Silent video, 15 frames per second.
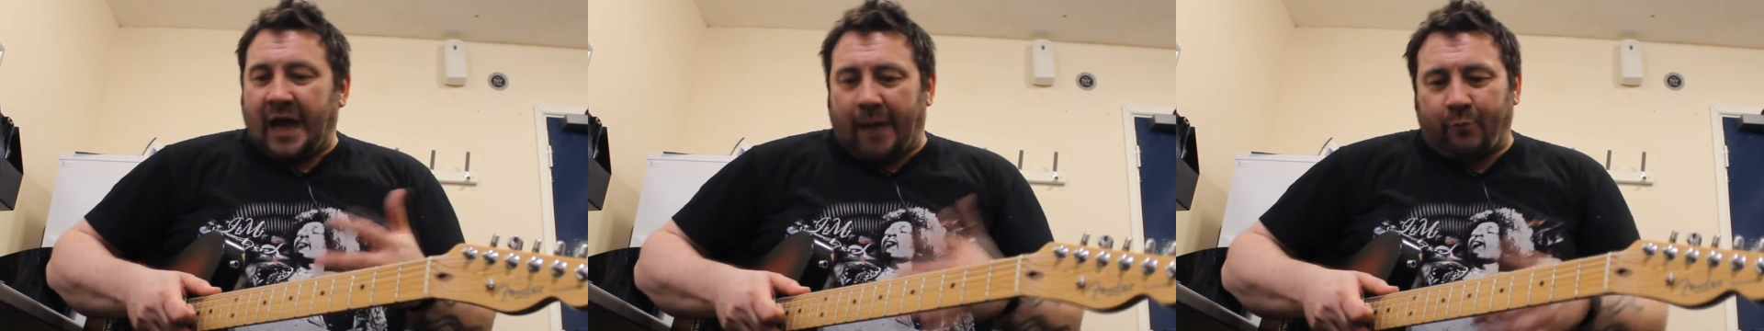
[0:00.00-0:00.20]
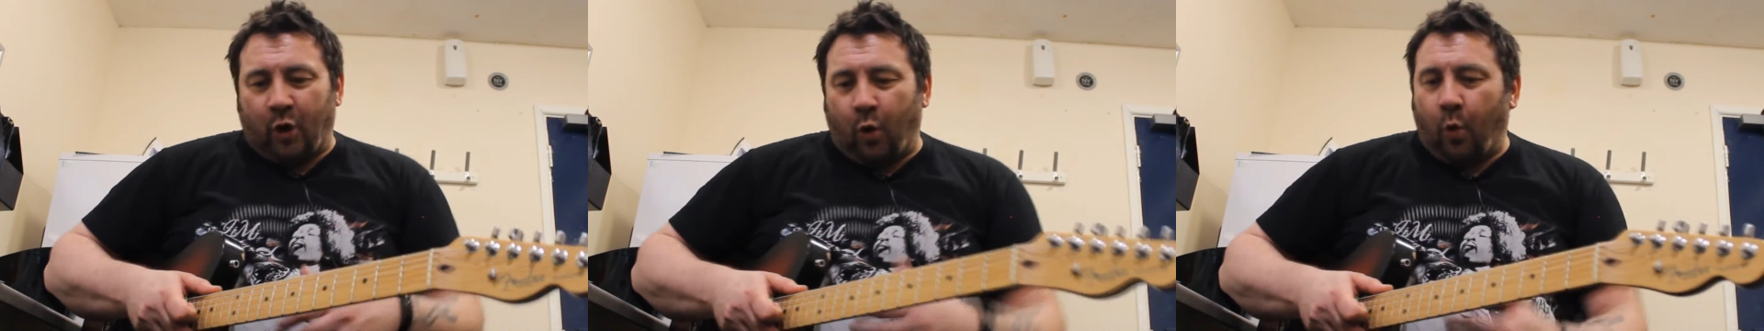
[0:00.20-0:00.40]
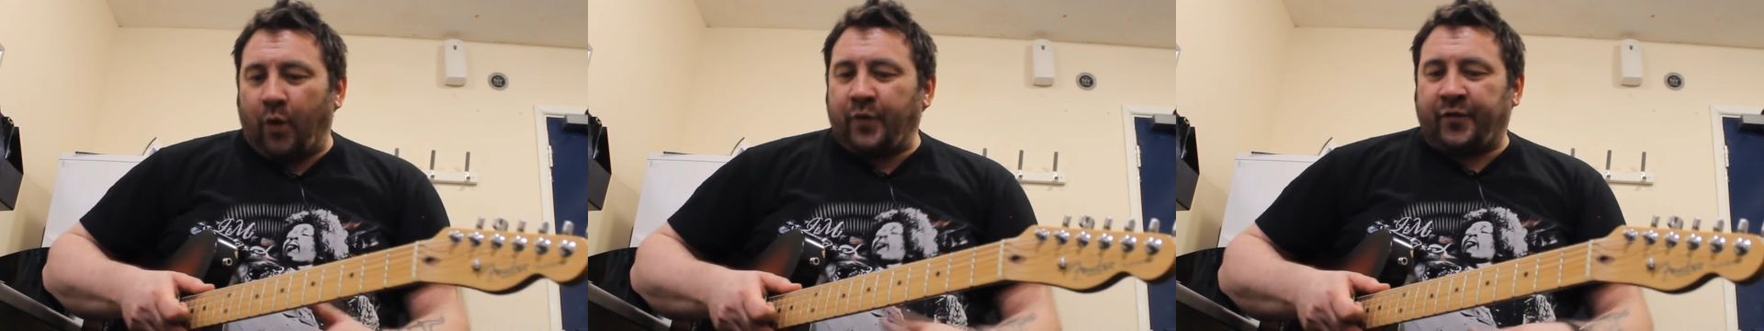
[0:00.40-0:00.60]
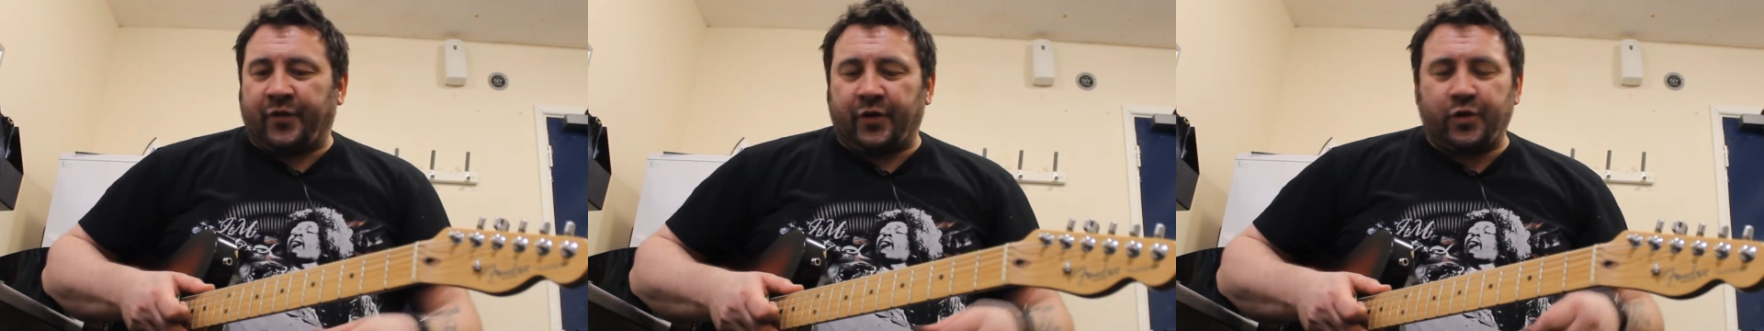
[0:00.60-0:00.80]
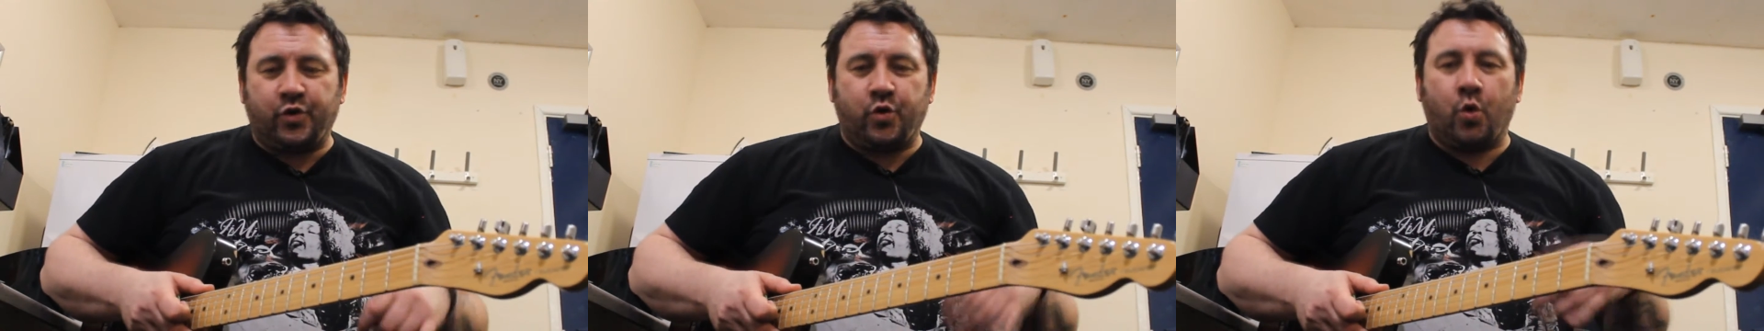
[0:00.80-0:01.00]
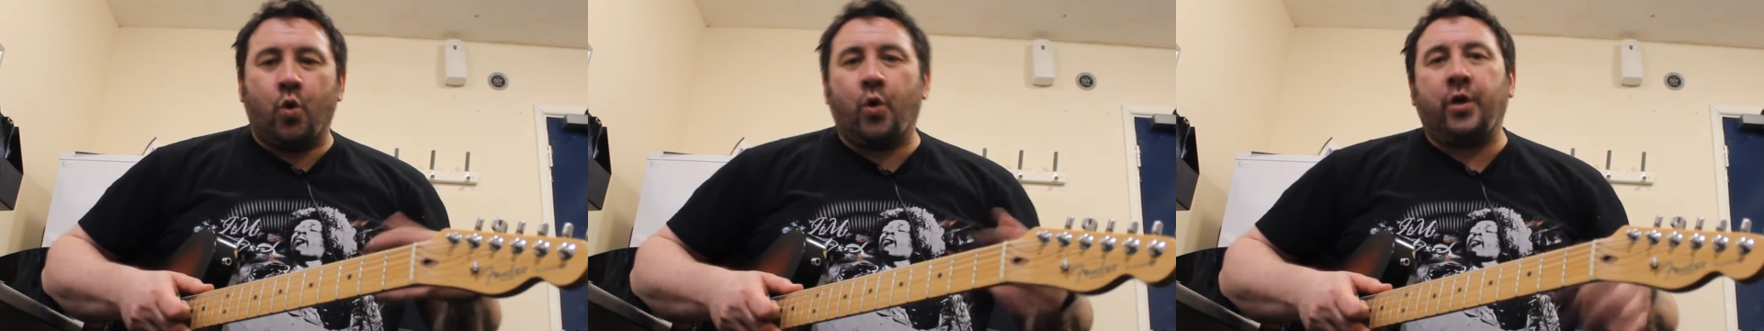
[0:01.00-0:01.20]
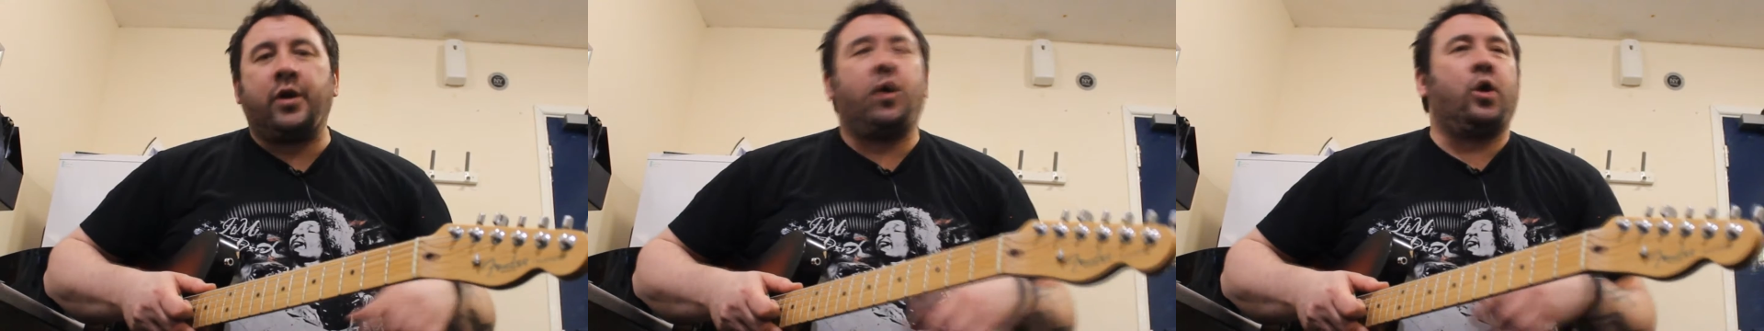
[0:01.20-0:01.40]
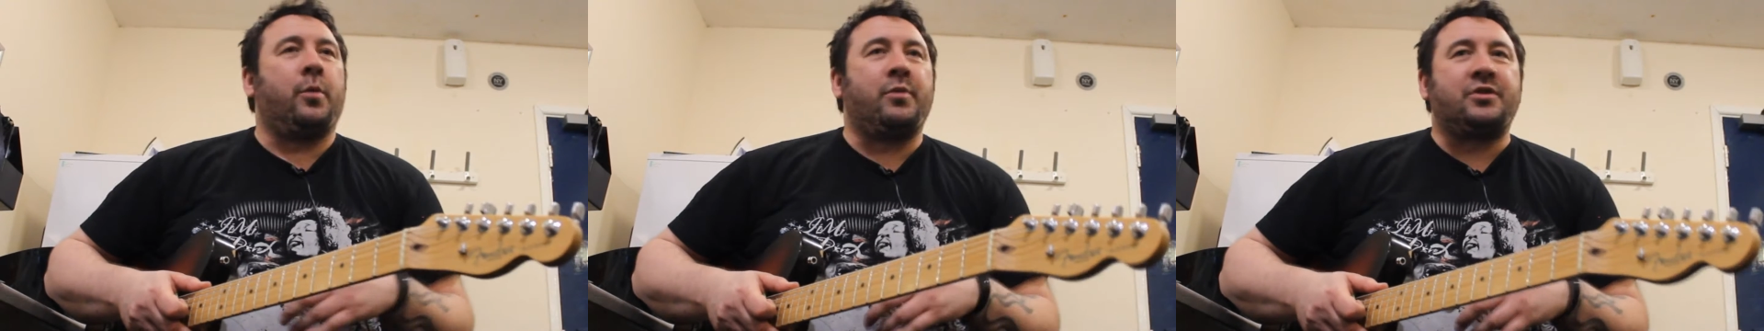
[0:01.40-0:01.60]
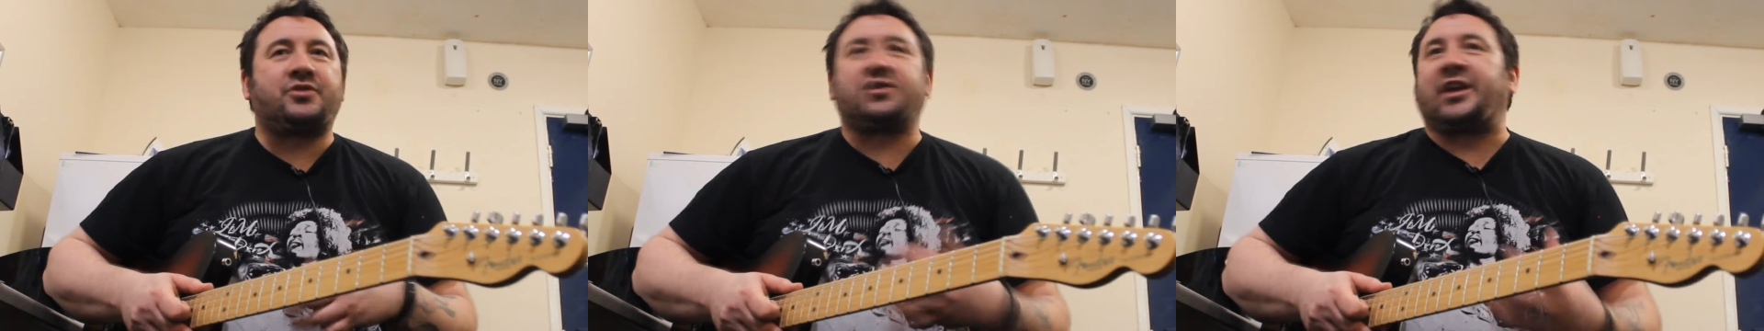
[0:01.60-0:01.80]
I'm not one for knowing all about